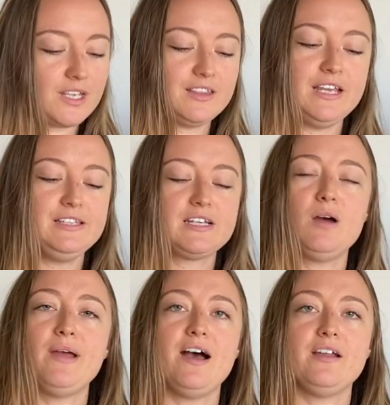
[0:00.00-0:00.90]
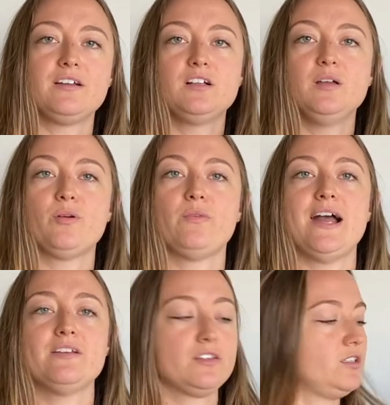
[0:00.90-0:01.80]
these come out and clip
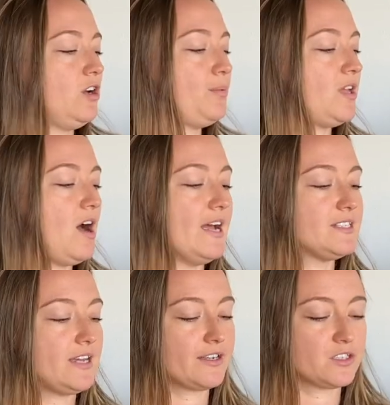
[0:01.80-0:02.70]
around the top of the ice axe.